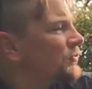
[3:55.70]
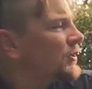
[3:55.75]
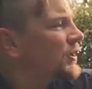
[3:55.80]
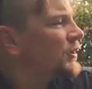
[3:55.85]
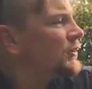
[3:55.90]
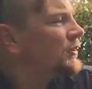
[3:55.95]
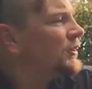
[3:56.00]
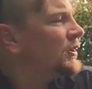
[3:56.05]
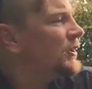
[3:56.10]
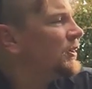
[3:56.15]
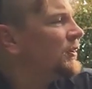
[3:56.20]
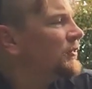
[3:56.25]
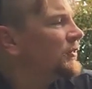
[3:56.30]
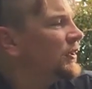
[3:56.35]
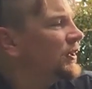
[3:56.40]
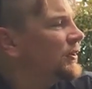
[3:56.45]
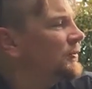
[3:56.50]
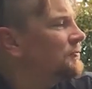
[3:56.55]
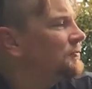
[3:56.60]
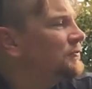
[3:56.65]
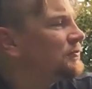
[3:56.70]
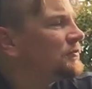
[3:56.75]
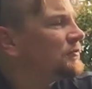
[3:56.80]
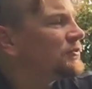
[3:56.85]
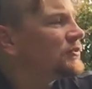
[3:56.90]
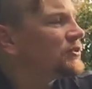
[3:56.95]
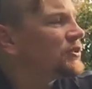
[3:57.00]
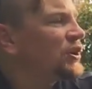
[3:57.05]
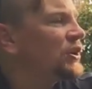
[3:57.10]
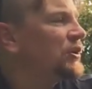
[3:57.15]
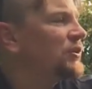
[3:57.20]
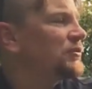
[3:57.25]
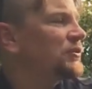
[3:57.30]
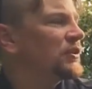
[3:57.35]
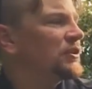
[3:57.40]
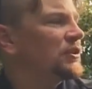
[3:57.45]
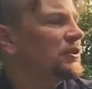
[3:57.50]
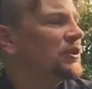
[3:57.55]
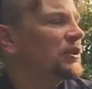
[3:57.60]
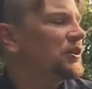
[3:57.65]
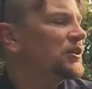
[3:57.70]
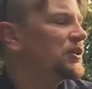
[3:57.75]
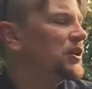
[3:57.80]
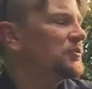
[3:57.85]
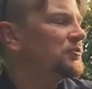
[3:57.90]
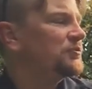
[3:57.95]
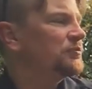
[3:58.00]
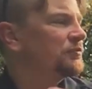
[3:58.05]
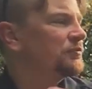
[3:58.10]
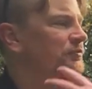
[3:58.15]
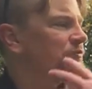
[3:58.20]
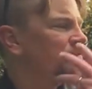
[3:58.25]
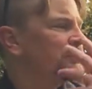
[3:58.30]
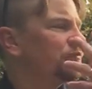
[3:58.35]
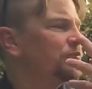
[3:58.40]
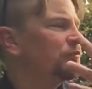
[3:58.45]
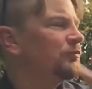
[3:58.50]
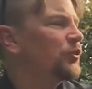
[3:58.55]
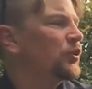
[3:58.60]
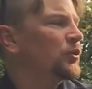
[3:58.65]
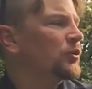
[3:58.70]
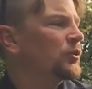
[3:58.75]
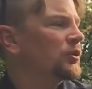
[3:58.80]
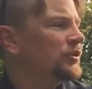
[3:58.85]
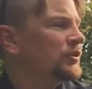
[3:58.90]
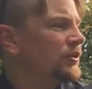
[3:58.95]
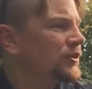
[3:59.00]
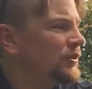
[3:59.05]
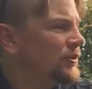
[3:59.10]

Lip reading: You get anything? Get anything come forward to you?